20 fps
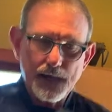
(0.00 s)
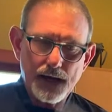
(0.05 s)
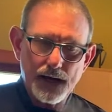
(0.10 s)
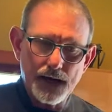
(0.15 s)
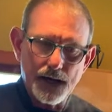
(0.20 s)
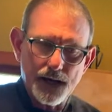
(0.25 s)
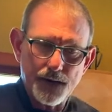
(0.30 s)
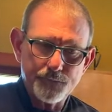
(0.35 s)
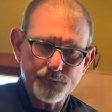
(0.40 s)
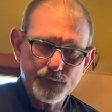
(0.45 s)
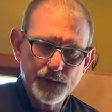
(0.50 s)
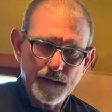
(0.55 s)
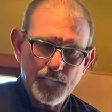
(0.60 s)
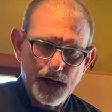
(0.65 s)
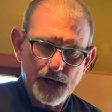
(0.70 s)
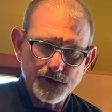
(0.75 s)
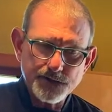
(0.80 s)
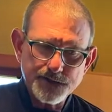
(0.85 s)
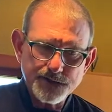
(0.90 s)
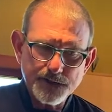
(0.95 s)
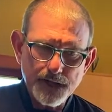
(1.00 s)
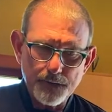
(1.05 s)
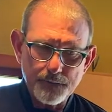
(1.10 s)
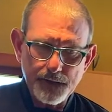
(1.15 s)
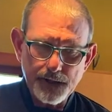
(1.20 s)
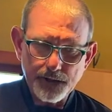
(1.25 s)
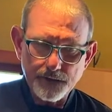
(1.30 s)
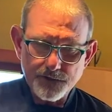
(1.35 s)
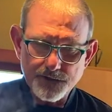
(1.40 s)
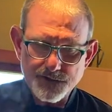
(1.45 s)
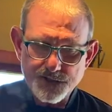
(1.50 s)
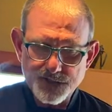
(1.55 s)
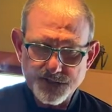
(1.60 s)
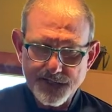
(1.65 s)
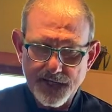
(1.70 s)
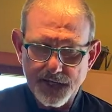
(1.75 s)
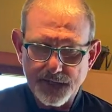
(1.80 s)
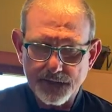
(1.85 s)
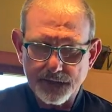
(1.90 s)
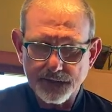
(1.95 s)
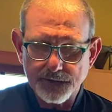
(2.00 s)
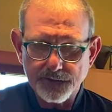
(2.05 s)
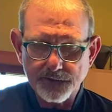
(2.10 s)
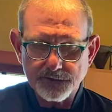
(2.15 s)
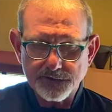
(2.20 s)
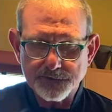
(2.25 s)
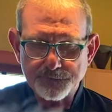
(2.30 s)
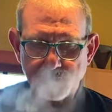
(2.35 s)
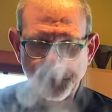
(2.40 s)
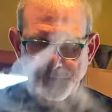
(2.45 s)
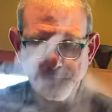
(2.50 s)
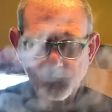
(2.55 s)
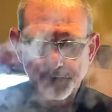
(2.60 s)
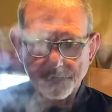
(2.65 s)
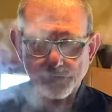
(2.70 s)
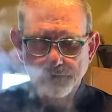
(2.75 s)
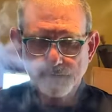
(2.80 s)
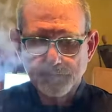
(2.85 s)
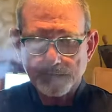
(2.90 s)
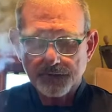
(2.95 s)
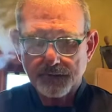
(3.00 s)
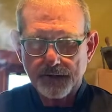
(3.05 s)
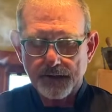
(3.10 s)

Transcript: Um, I'll just come here and just take a little spoon